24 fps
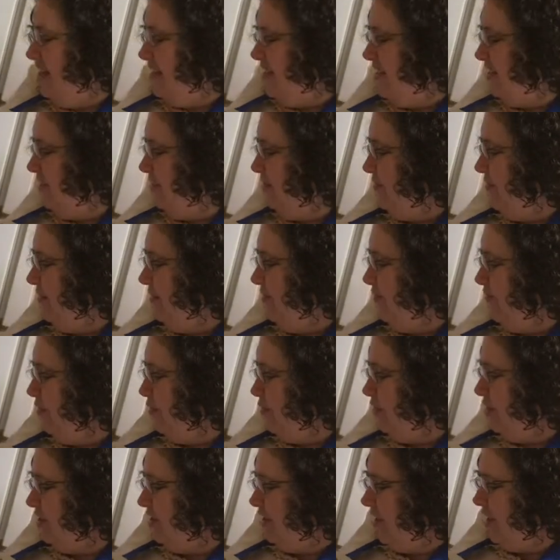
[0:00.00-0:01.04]
This is very
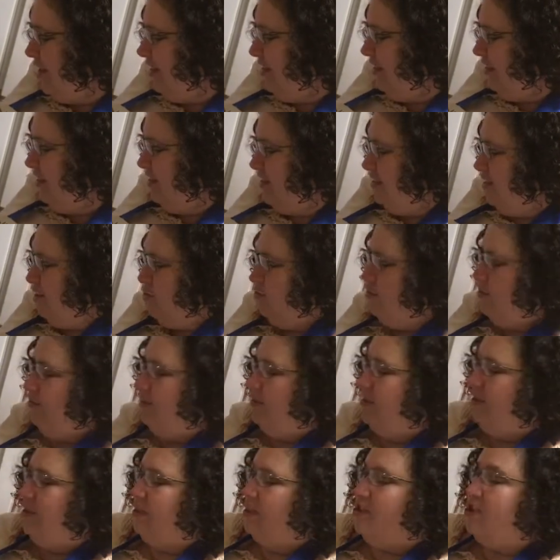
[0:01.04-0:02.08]
versatile and it's extremely
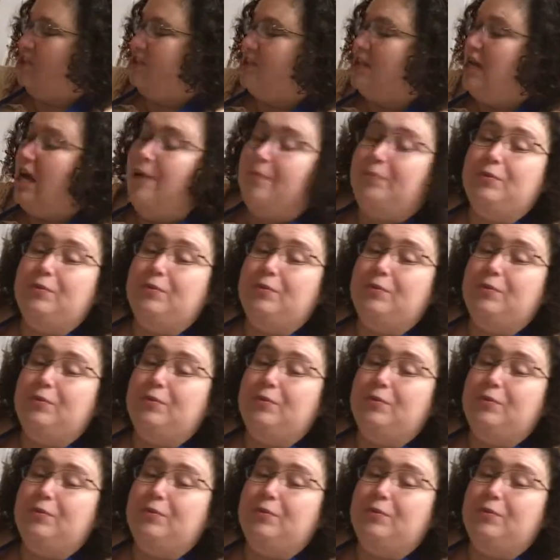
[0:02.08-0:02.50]
delicious.